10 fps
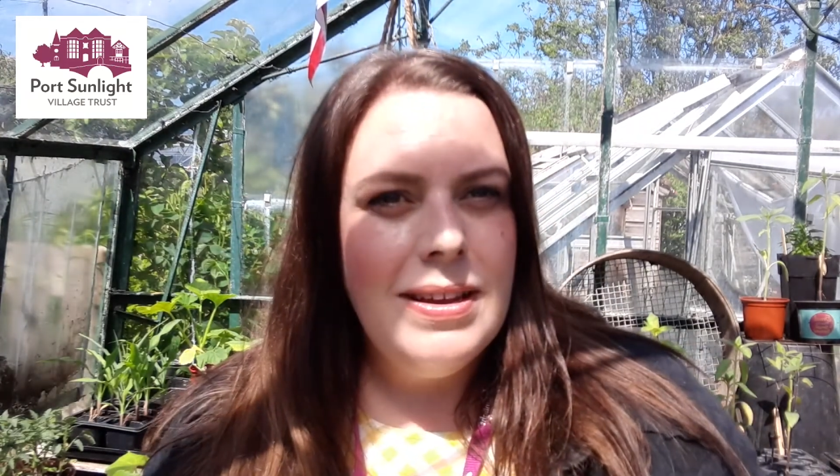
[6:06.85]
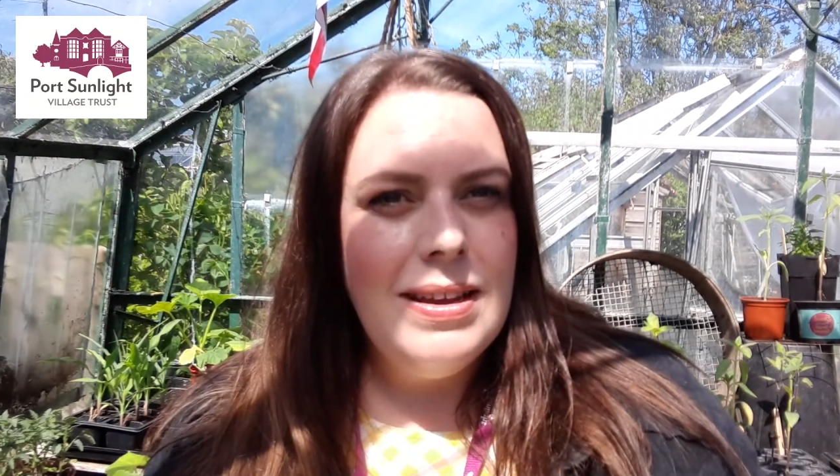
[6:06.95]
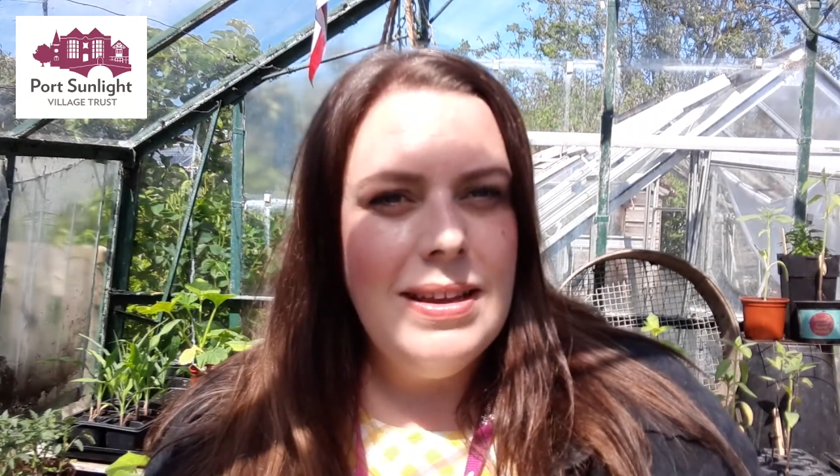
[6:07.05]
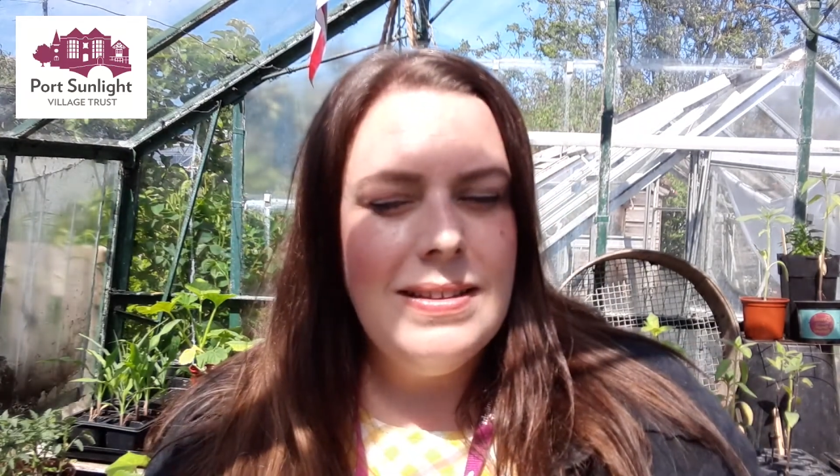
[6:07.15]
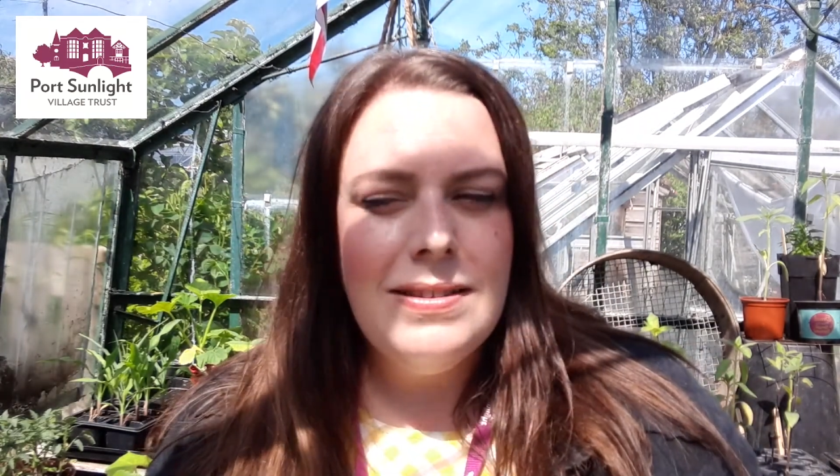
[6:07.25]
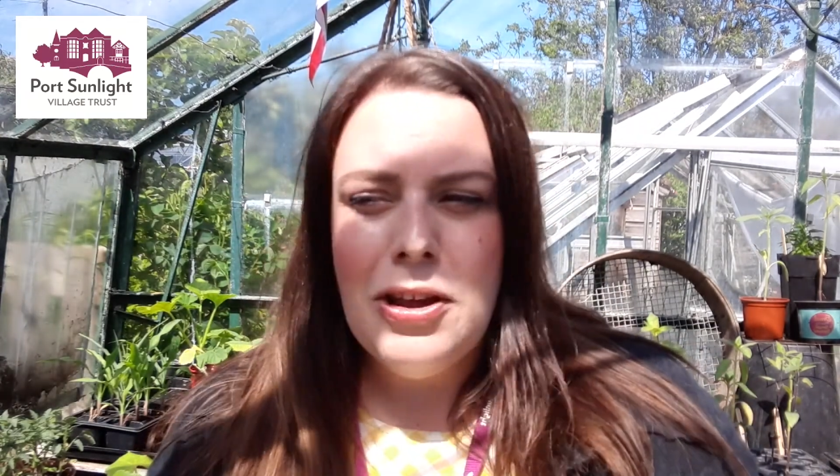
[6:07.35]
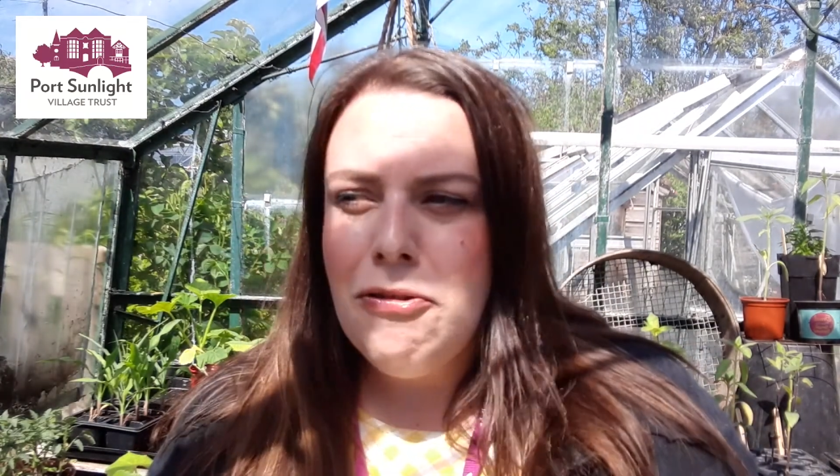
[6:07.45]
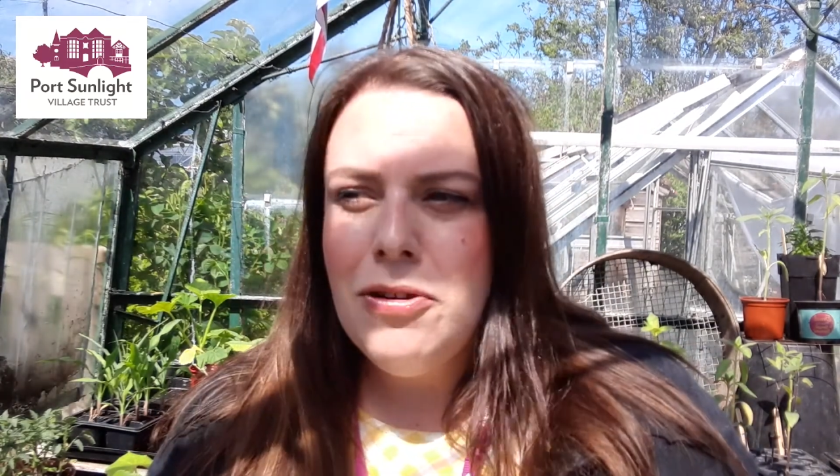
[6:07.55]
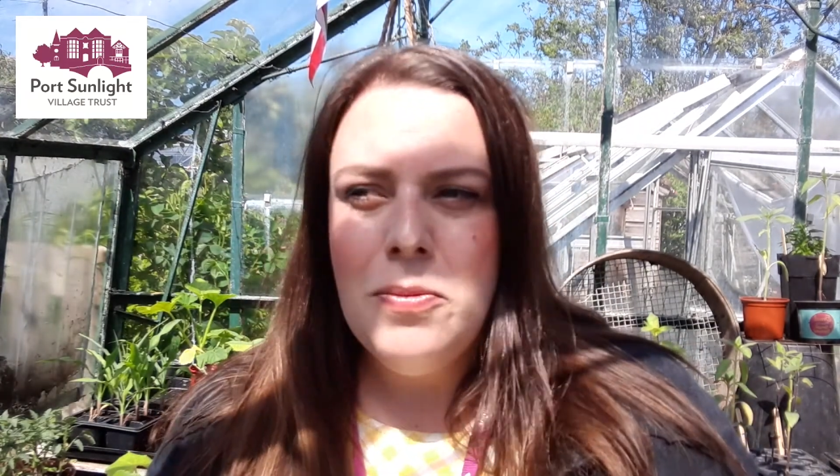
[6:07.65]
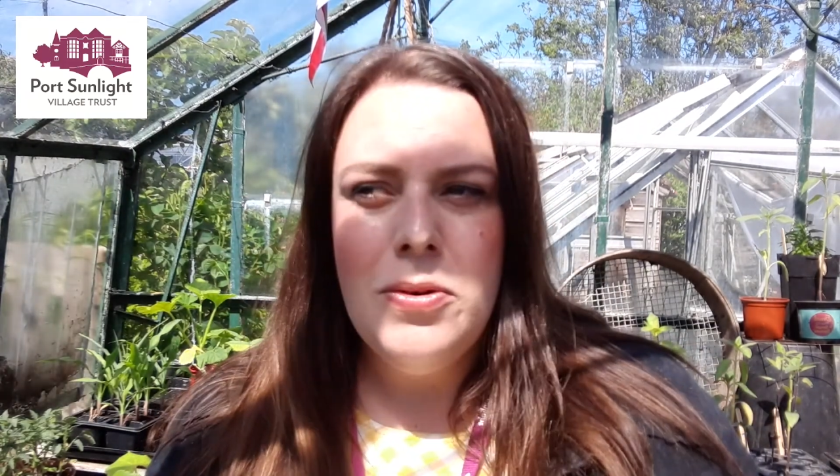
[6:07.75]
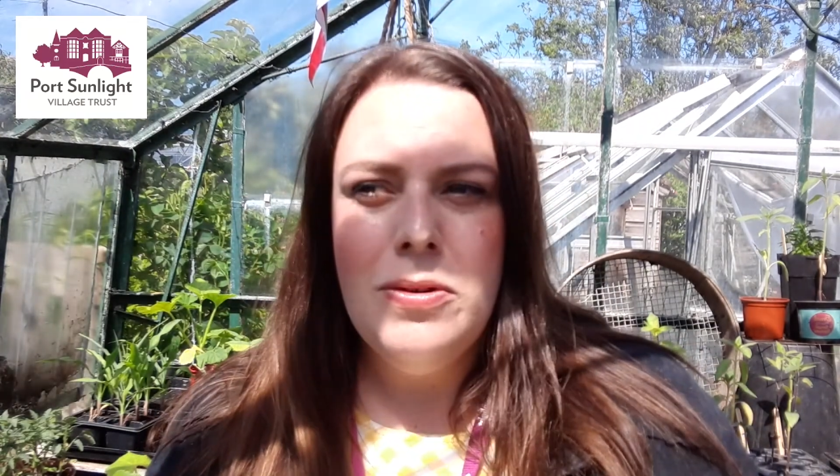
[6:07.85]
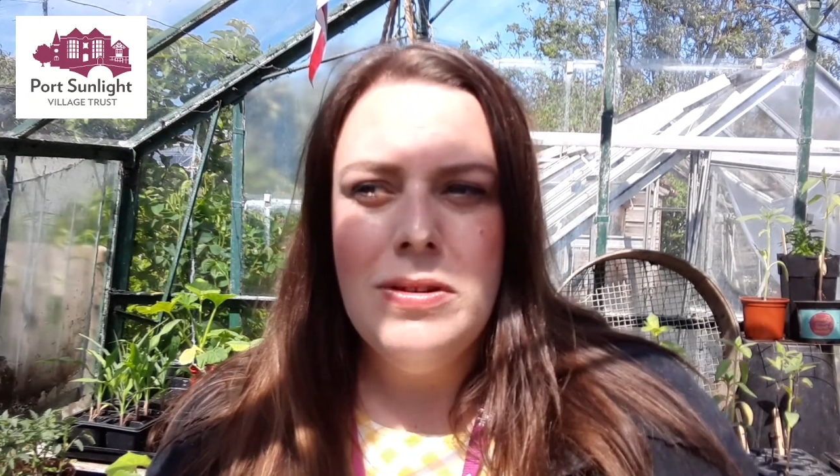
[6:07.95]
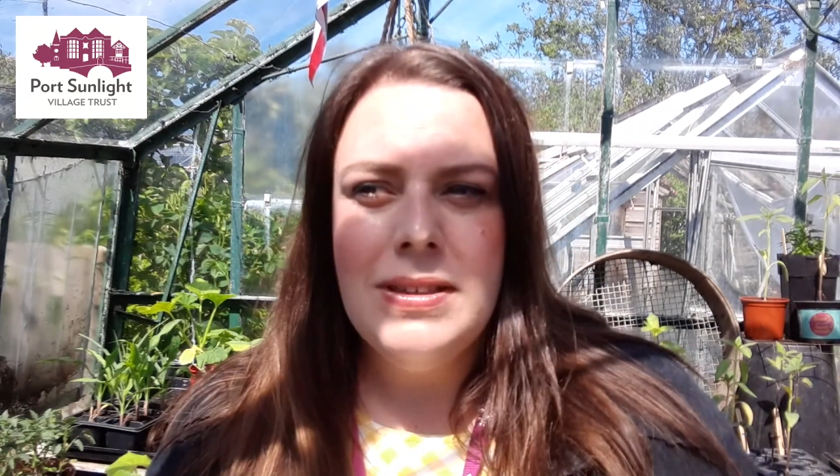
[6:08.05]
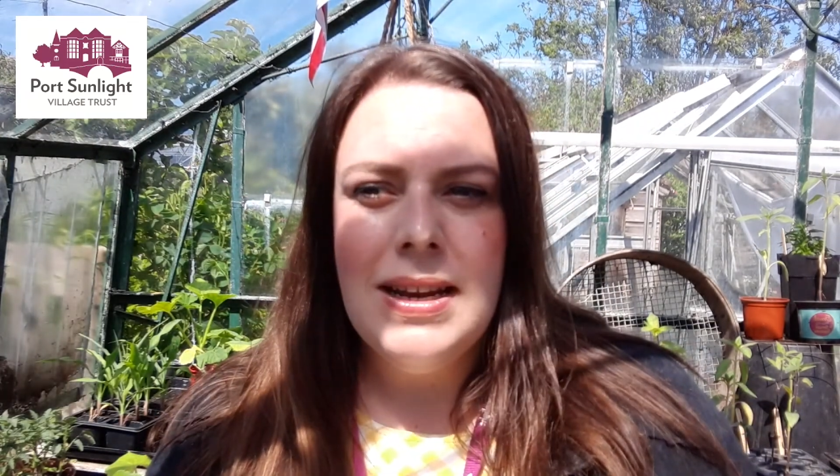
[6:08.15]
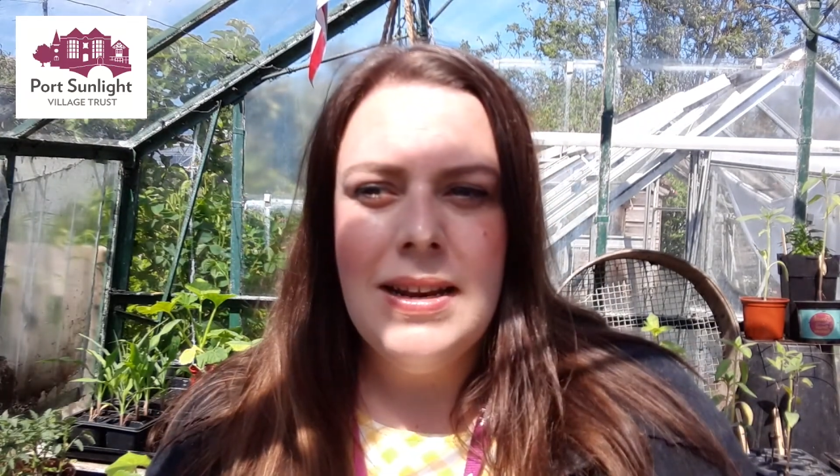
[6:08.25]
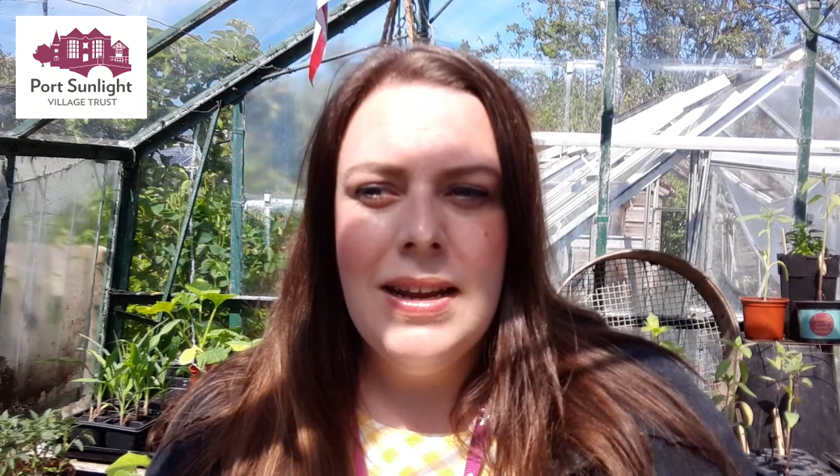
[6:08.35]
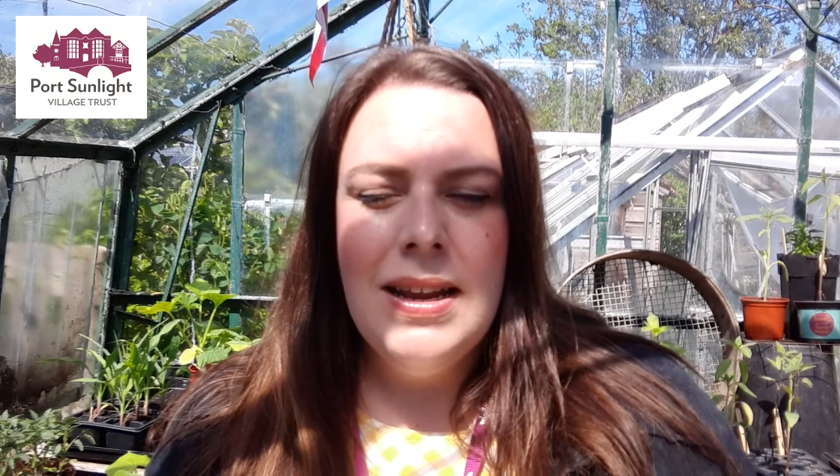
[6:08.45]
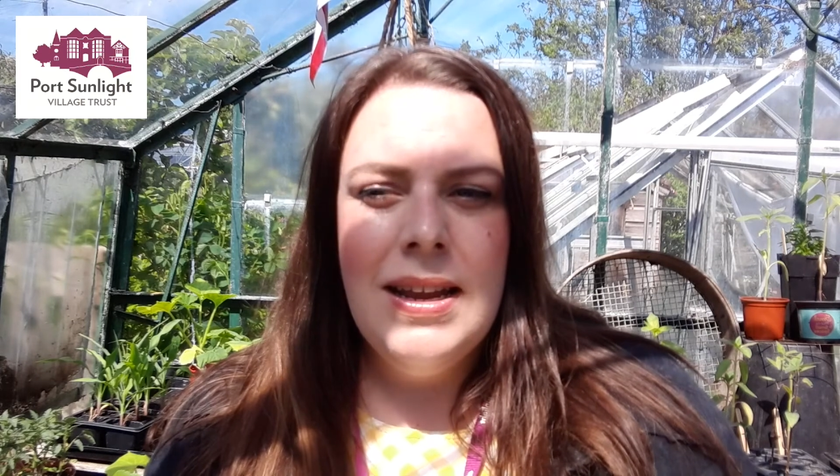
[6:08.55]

It's so rewarding.